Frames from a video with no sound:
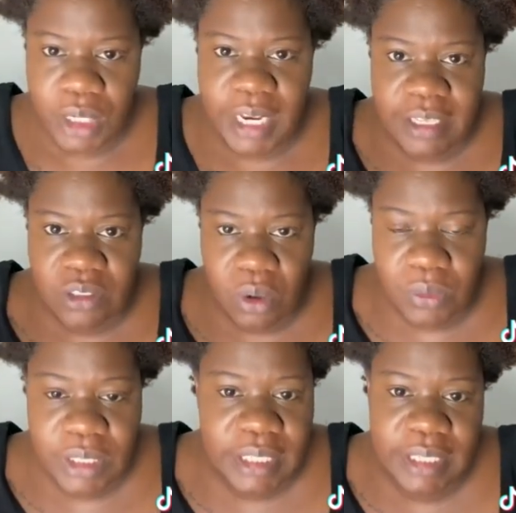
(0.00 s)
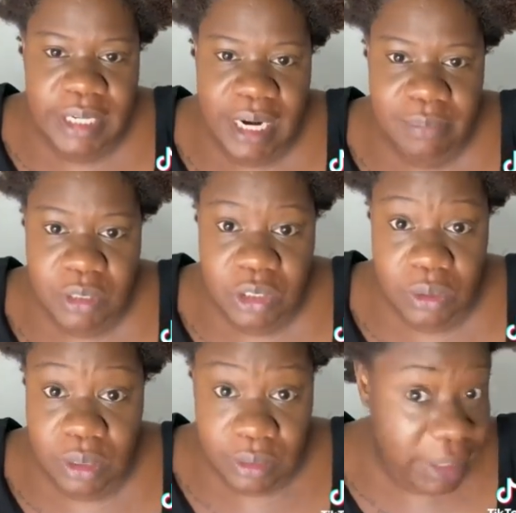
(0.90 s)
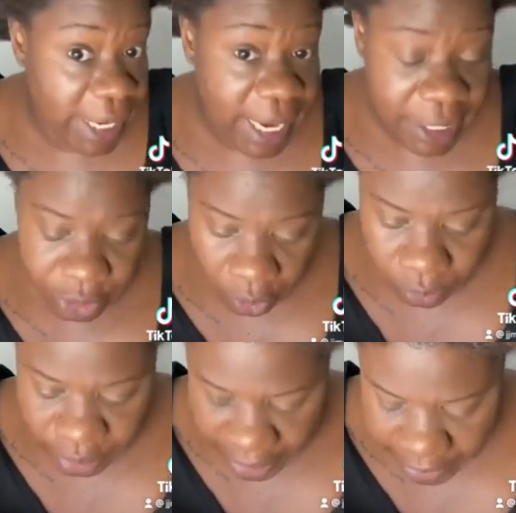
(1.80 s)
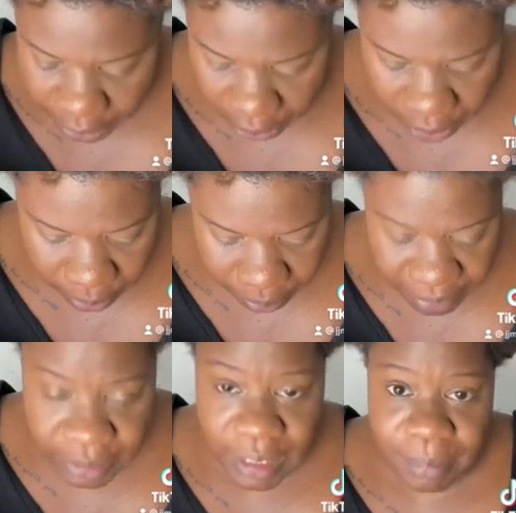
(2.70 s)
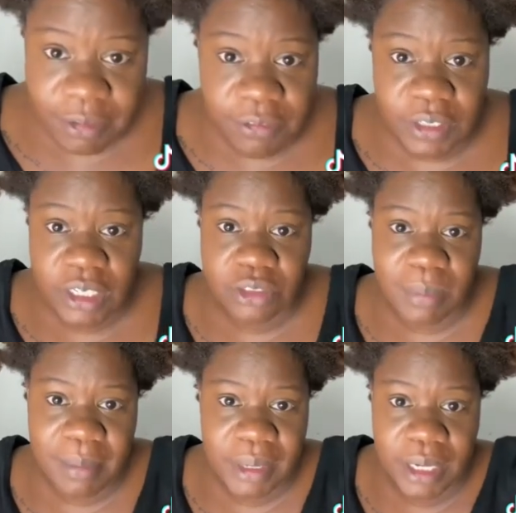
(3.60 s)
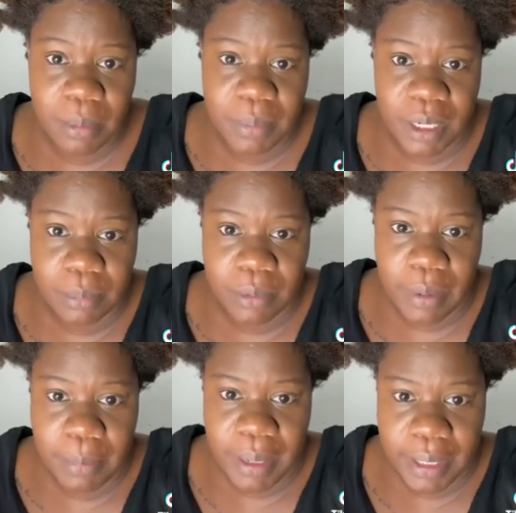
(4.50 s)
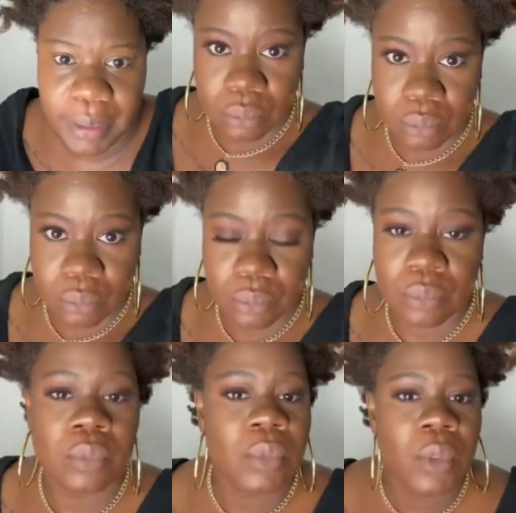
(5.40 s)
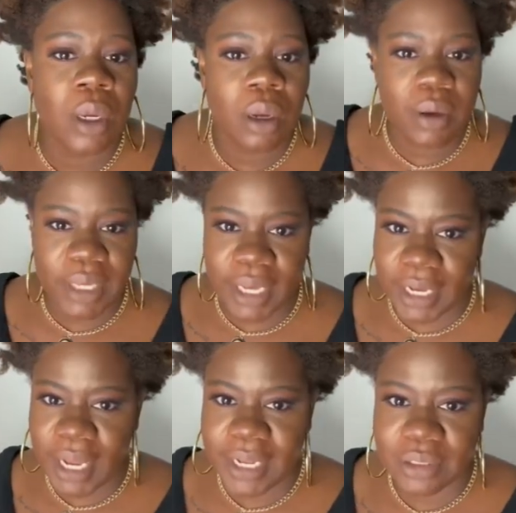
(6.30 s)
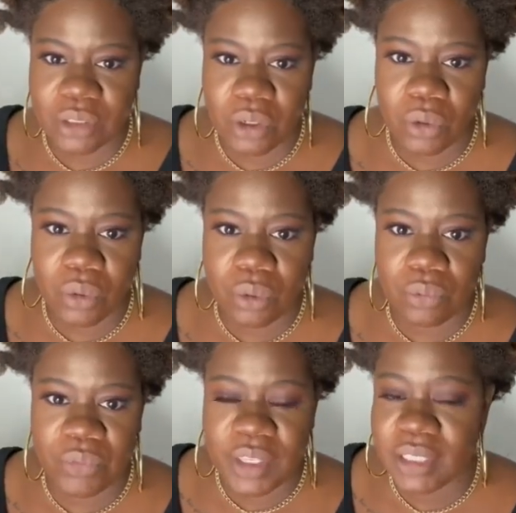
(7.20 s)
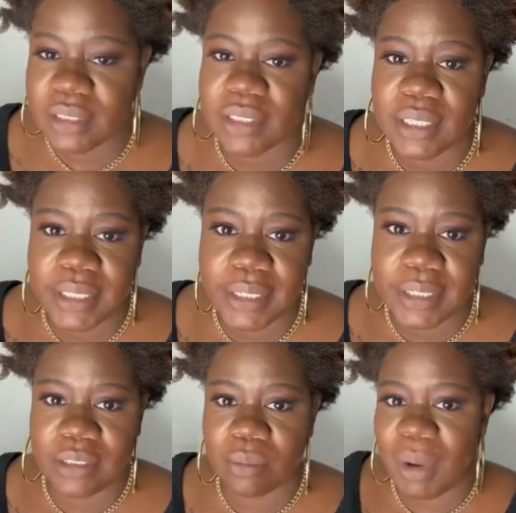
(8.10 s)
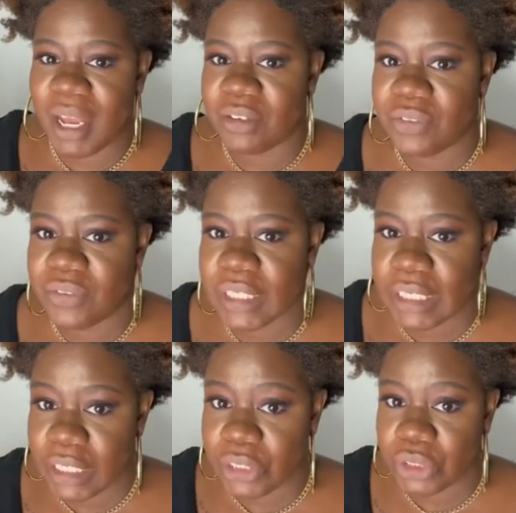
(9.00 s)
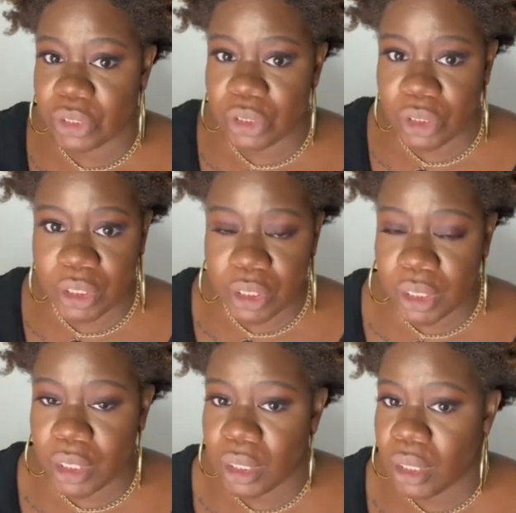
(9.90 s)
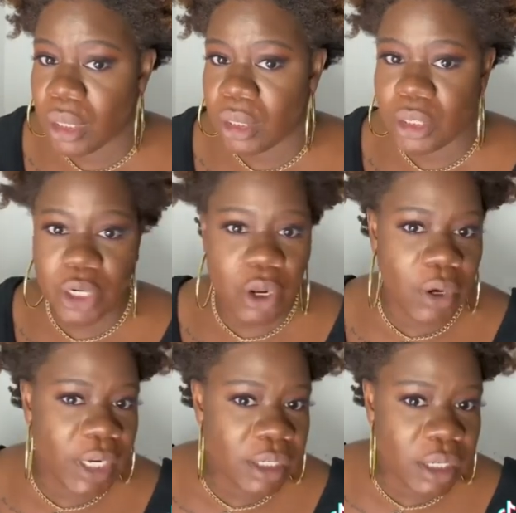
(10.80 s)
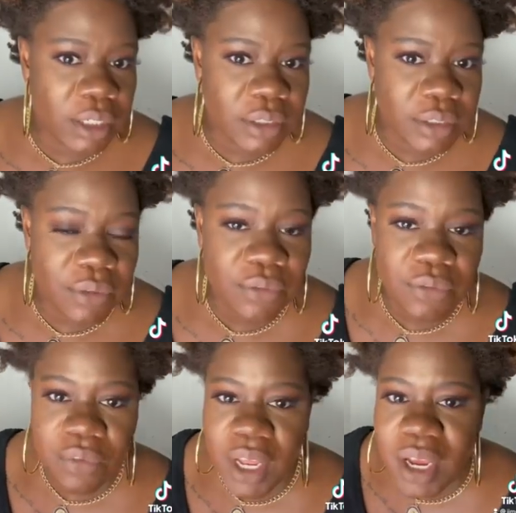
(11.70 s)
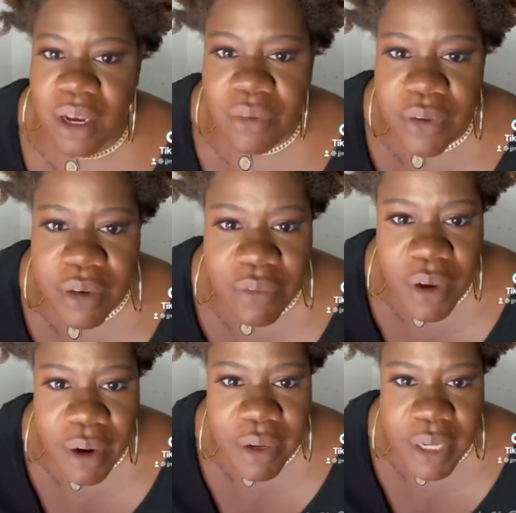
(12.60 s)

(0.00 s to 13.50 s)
that's the only thing that I'm just like I don't like um but let me finish my makeup and I'll be right back okay guys so this is my finished look you know it looks very very